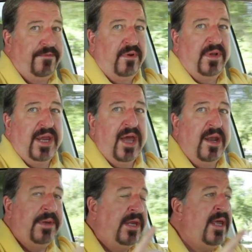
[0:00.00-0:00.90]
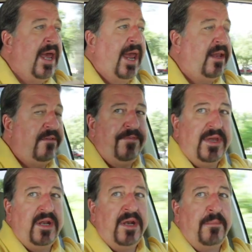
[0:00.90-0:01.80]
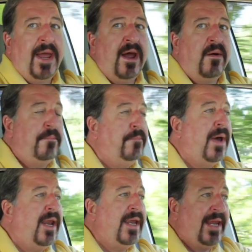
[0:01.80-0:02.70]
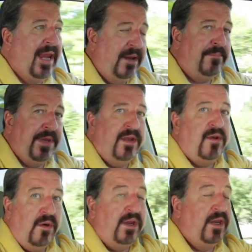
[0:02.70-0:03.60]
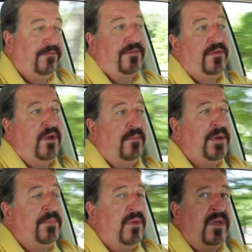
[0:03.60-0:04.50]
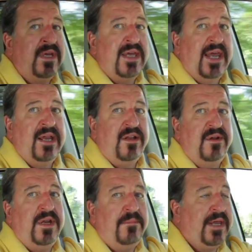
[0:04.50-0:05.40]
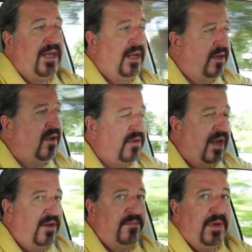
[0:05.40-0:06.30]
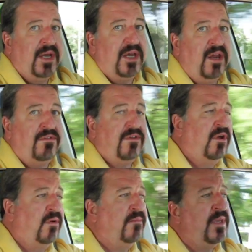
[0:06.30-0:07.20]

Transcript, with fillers: fuel economy and the feeling of power, but it can be annoying for some people, including me. It does take some getting used to.